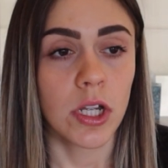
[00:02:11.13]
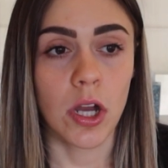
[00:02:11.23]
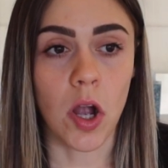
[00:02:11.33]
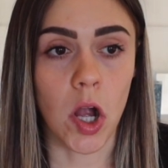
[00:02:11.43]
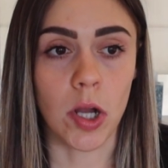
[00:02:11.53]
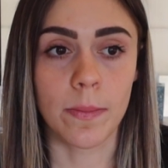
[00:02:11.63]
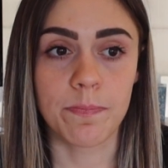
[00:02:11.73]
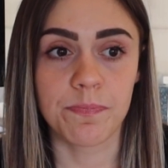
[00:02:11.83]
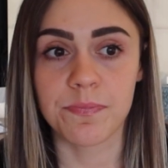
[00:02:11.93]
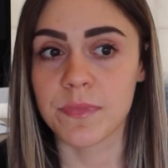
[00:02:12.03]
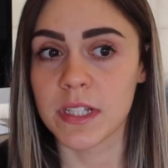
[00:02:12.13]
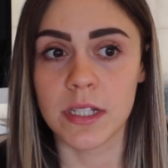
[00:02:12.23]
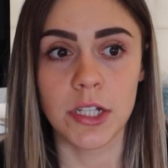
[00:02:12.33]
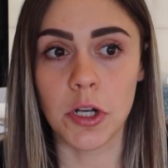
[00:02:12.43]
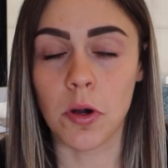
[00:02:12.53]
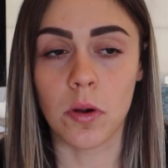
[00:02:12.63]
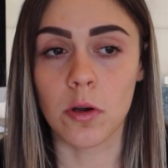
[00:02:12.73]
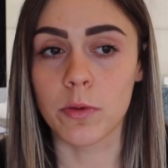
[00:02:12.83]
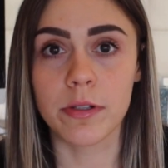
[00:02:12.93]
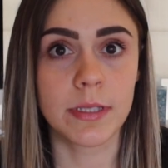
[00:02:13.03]
a
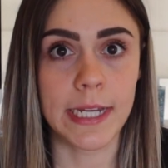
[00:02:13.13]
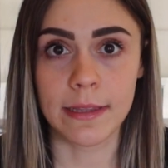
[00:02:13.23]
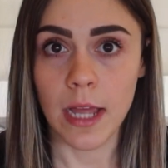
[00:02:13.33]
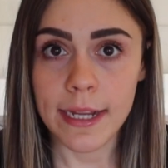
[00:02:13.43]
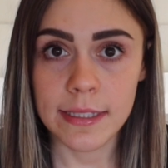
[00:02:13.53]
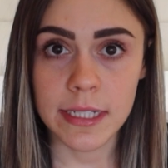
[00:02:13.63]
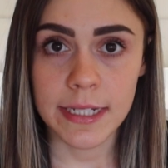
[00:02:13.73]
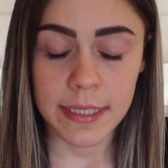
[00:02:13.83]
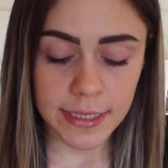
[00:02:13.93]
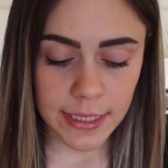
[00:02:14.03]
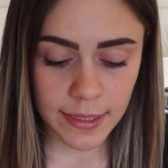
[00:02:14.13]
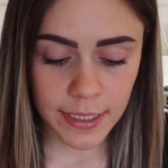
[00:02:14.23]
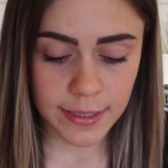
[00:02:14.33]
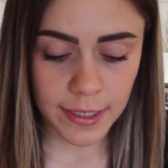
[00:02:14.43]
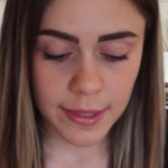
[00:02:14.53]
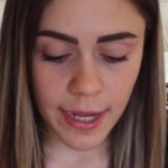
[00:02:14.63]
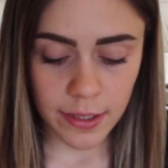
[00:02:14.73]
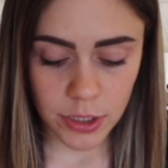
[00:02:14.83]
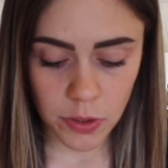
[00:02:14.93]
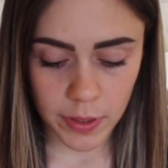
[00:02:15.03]
real estate license and things like
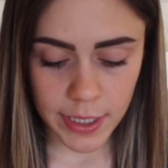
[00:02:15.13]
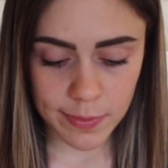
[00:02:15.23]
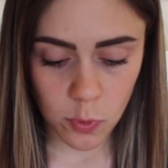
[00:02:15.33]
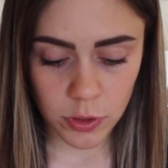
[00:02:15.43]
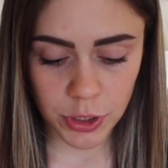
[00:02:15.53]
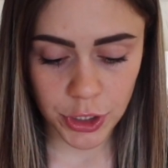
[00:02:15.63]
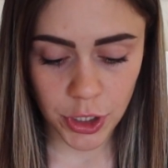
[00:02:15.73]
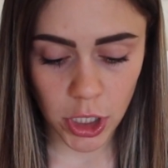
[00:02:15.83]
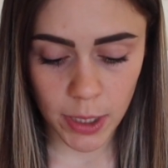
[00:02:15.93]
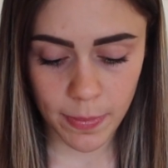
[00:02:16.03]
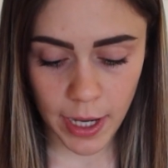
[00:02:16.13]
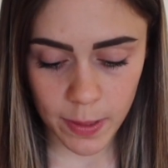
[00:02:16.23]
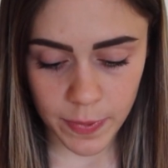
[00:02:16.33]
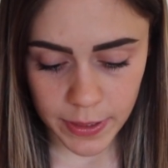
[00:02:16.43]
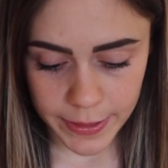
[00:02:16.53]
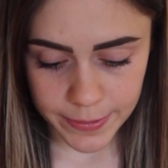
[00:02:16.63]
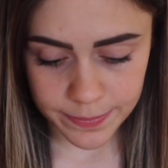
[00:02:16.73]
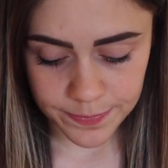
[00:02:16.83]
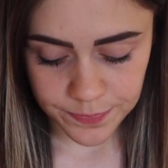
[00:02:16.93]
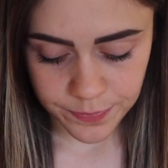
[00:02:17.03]
that, so it is more secure in my
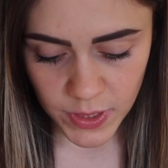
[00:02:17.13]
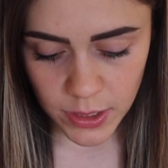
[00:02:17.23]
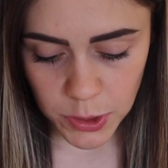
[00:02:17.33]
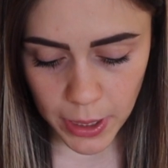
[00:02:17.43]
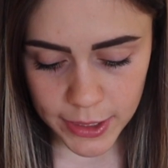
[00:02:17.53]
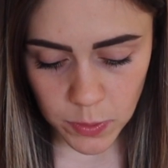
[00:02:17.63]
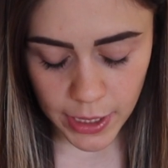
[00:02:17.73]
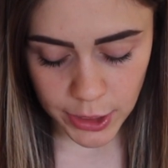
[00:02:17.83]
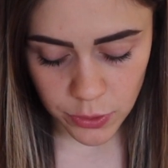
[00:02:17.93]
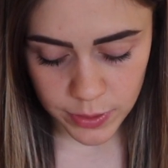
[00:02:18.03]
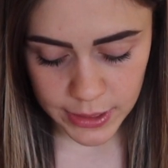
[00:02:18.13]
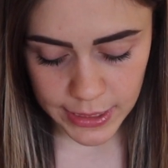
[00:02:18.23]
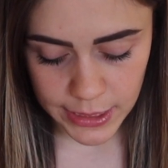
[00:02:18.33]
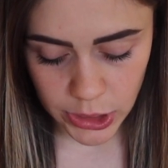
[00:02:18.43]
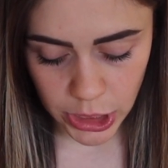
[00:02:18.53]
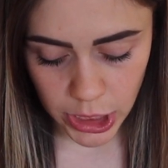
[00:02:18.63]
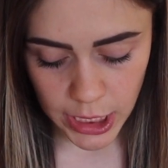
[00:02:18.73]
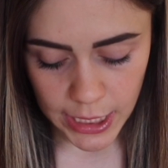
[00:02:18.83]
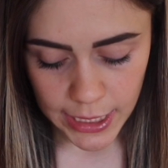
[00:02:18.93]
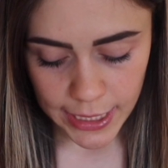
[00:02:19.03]
opinion. So that's what I use here.
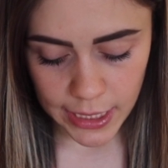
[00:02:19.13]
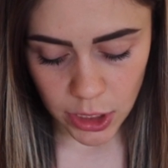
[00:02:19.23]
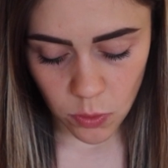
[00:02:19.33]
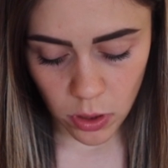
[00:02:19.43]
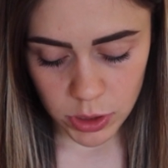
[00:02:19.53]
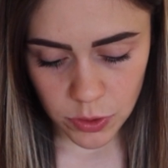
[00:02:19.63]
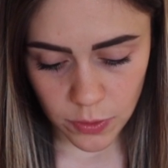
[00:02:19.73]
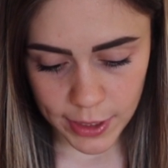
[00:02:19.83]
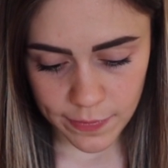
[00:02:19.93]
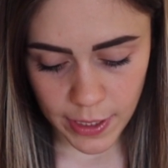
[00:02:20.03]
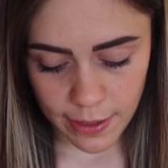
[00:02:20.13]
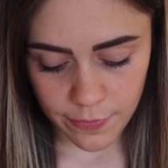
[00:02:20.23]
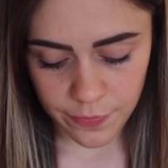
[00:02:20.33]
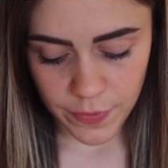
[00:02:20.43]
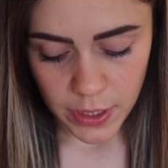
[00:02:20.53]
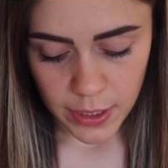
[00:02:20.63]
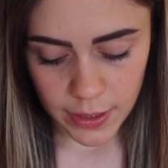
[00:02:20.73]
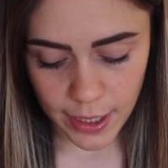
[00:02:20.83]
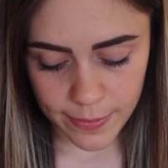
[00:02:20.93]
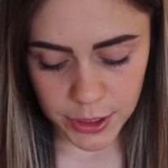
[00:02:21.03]
And you also even have
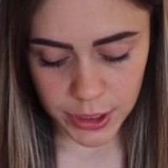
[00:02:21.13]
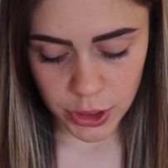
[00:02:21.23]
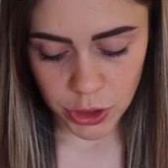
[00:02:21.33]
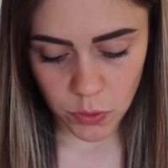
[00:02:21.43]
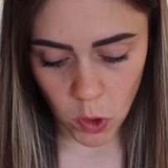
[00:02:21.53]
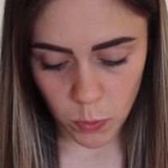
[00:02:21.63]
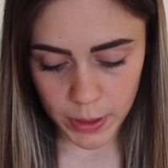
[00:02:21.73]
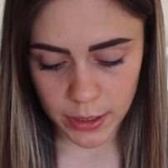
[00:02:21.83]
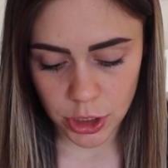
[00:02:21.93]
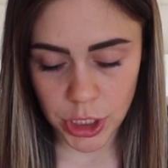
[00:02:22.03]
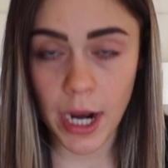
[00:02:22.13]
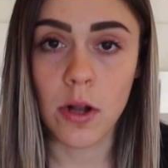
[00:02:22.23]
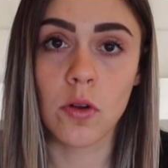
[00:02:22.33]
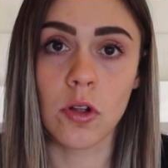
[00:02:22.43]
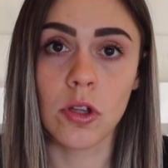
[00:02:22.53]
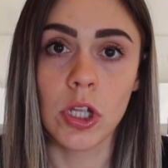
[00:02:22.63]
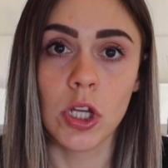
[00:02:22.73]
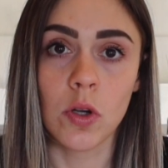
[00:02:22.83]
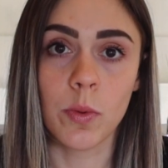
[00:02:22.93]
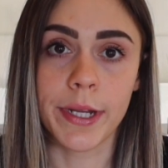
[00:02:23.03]
the option to open the shackle,
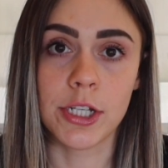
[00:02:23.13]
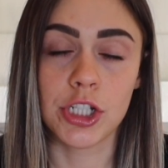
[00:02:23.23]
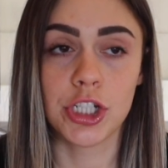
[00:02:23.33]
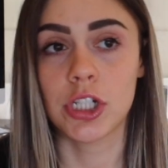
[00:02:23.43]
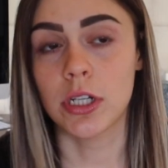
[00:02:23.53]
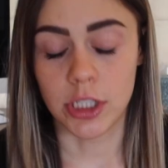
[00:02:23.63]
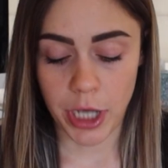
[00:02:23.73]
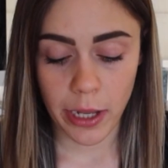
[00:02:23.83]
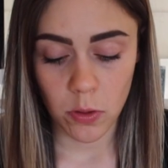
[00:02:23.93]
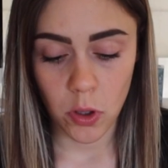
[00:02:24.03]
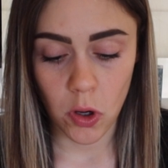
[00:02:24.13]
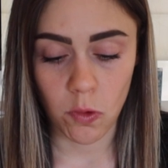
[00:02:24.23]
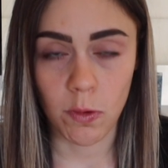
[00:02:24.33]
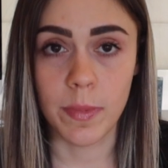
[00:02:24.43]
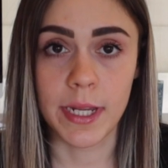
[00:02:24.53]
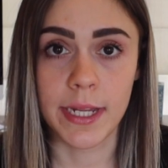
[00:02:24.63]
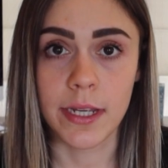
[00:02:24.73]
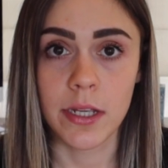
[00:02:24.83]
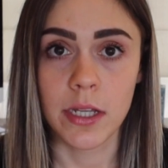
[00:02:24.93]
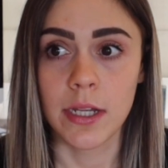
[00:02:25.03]
which a shackle code would
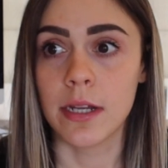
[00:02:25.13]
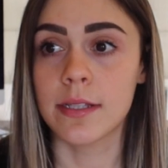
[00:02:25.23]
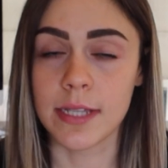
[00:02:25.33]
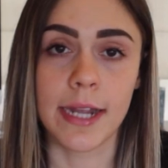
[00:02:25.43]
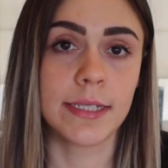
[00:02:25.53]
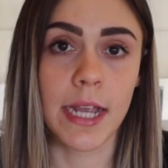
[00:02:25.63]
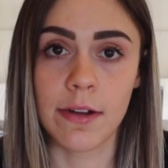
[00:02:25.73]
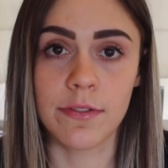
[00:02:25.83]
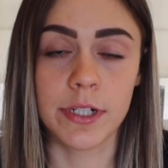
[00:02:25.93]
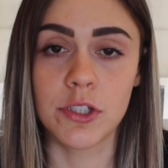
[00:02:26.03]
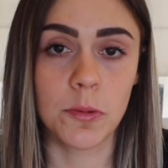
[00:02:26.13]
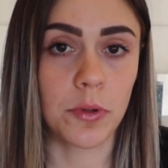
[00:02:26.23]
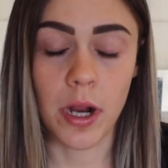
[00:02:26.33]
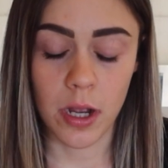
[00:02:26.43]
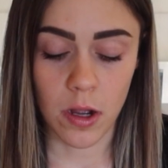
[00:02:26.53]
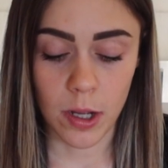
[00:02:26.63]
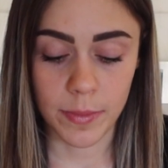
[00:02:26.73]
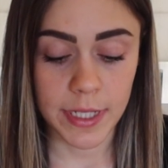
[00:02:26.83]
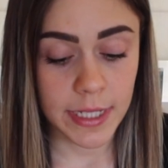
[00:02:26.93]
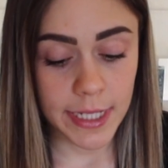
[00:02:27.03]
be assigned to every Supra
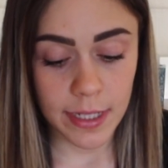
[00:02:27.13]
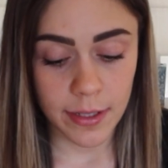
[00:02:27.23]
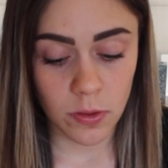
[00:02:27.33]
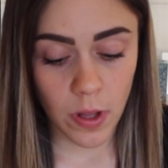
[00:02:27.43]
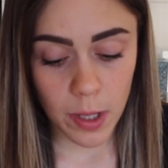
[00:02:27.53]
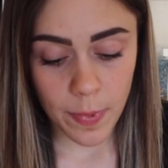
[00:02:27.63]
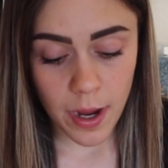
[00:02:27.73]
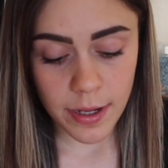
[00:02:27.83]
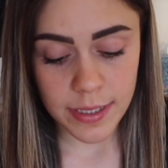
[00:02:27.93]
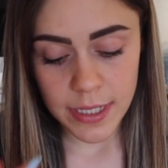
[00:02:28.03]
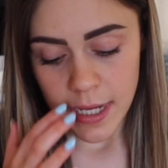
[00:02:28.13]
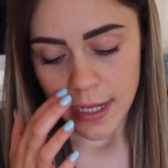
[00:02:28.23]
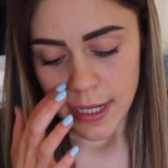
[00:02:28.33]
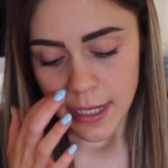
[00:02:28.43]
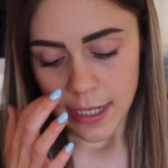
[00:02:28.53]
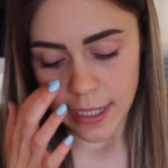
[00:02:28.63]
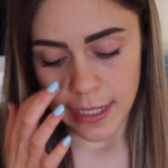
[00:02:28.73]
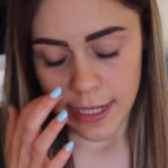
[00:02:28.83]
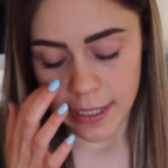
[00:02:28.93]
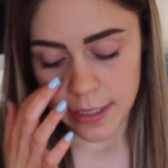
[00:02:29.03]
eKey lockbox,
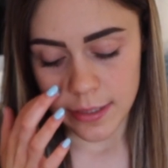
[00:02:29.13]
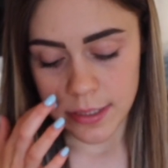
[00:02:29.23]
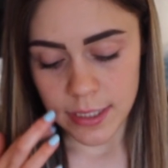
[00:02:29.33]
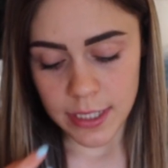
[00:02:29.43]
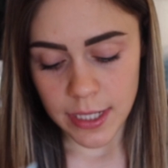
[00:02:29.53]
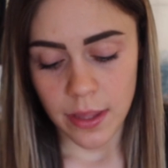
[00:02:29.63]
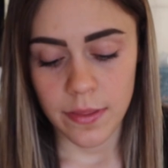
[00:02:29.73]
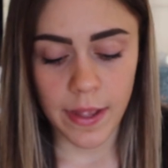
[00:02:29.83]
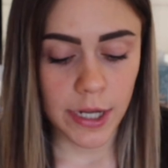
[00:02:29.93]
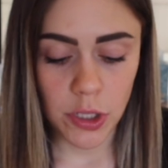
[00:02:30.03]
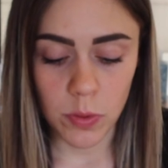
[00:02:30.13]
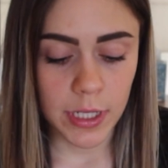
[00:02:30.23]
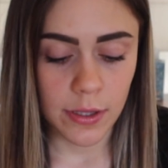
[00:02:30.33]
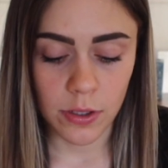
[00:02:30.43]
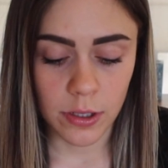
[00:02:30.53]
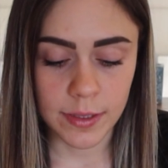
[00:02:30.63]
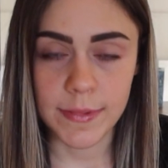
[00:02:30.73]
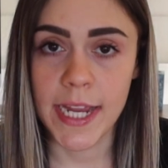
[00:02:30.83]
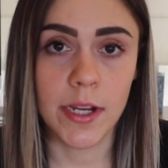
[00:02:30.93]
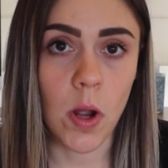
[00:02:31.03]
and then you would either
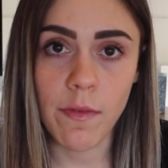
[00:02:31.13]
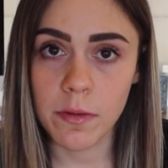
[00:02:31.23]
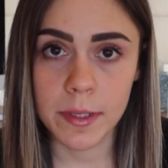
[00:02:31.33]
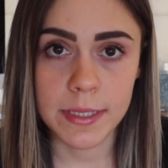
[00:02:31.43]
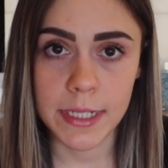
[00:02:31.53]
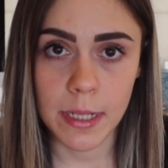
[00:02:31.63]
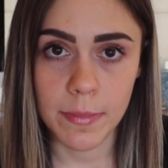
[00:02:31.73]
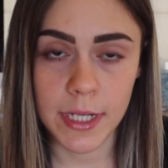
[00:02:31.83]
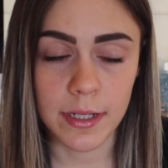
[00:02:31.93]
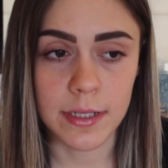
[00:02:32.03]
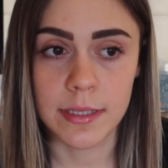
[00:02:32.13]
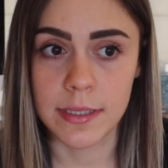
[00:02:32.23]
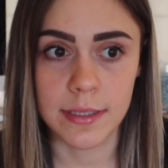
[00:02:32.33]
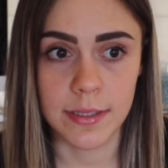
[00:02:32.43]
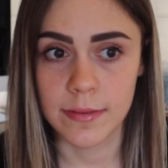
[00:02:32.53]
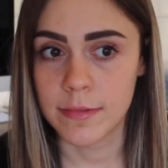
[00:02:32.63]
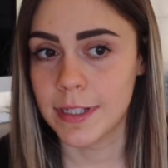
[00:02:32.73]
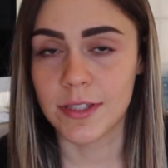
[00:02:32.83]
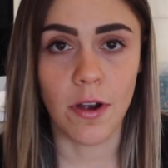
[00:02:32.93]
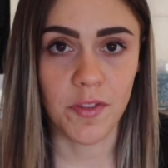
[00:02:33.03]
take it off a listing because
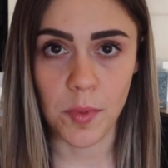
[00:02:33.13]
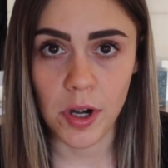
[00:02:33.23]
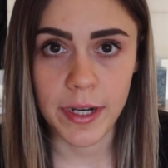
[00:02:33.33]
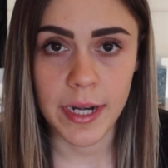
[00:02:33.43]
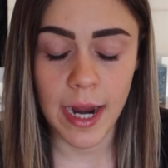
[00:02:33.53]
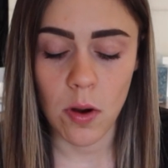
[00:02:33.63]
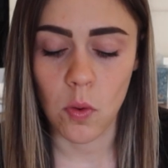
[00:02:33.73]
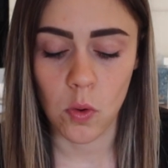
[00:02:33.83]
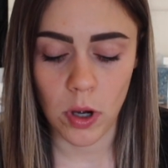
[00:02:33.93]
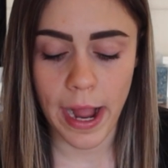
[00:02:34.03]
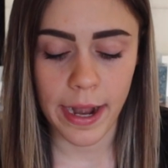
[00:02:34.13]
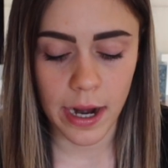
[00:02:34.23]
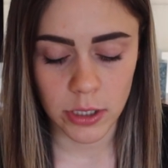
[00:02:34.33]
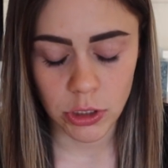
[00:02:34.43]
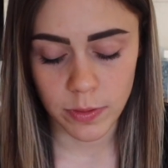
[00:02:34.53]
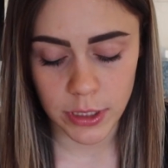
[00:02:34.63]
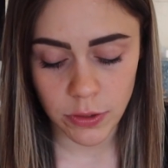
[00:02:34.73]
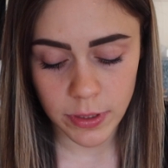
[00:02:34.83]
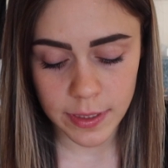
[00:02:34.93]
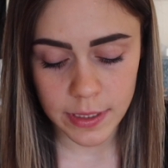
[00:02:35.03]
it's off the market now, or add it onto a
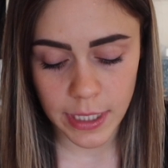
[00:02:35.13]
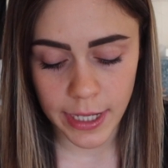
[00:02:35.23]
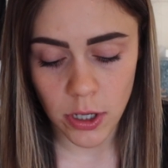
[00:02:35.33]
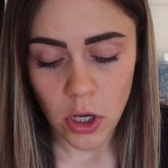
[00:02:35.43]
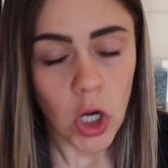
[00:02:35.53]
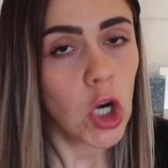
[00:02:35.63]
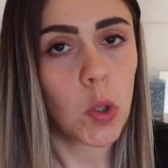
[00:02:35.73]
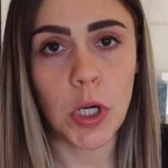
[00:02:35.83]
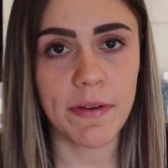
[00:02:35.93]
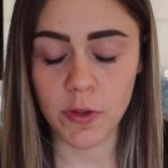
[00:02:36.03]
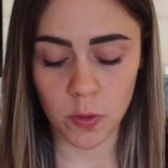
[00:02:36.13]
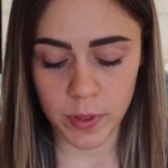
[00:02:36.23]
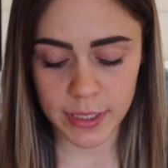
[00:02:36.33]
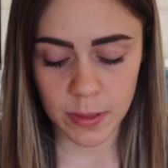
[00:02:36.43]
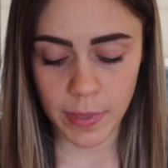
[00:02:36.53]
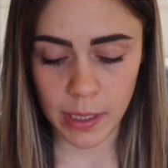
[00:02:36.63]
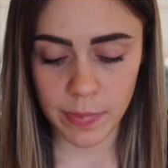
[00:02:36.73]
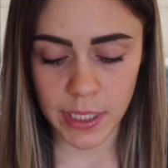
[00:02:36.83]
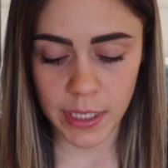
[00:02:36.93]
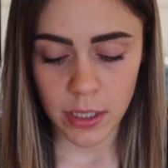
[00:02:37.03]
new listing, or whatever the reason may
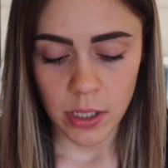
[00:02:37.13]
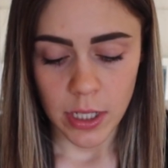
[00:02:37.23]
be.